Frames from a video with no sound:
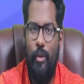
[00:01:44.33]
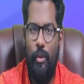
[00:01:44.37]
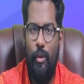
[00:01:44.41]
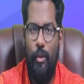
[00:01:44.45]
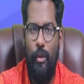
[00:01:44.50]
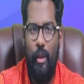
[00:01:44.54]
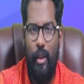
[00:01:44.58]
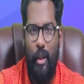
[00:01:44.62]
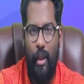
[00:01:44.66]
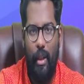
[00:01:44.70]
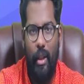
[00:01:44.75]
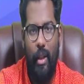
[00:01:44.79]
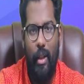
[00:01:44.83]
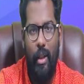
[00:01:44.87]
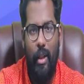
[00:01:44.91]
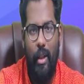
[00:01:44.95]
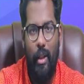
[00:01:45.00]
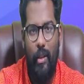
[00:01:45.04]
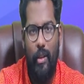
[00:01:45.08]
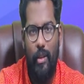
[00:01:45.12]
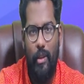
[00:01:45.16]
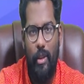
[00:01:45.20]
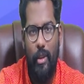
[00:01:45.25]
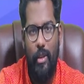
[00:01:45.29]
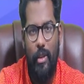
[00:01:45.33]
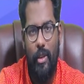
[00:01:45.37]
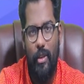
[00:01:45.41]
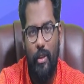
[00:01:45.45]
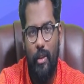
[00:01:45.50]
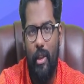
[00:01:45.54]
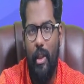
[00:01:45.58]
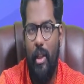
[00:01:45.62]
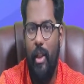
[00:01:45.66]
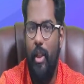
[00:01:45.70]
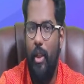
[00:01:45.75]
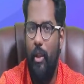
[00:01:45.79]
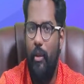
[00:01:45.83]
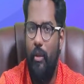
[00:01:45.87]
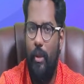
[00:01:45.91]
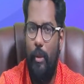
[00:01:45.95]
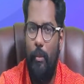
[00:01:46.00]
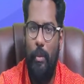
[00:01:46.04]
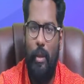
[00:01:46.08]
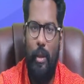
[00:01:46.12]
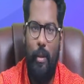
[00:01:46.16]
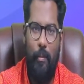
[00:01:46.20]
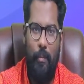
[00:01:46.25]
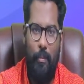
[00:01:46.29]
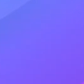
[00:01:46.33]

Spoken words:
So trading as such is a negative sum